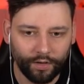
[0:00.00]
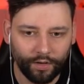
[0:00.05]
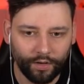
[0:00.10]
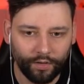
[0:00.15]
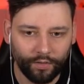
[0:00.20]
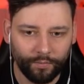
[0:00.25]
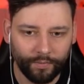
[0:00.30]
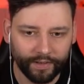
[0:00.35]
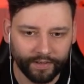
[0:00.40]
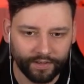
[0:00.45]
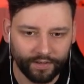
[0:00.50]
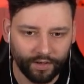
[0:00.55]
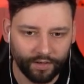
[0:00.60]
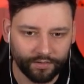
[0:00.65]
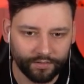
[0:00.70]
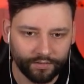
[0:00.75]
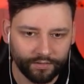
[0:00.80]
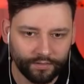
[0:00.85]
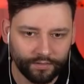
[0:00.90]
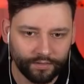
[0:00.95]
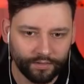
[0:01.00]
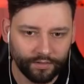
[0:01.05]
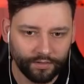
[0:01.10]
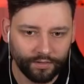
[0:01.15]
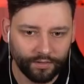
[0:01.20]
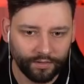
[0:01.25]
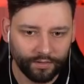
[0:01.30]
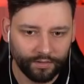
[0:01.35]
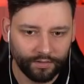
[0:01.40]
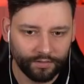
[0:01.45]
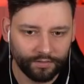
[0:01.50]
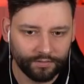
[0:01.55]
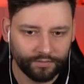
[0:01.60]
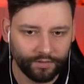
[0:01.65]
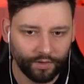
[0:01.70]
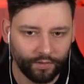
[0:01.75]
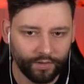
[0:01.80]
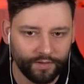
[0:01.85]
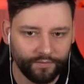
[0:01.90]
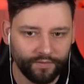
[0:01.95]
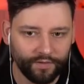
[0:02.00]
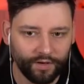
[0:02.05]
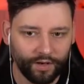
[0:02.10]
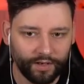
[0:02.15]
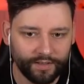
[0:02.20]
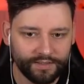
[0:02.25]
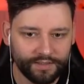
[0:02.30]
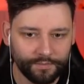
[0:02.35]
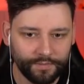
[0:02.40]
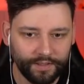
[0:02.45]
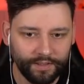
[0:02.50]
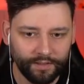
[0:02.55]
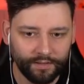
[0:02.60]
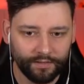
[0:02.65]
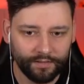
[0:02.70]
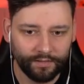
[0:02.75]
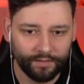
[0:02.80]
Oh my god. Don't even lie to me.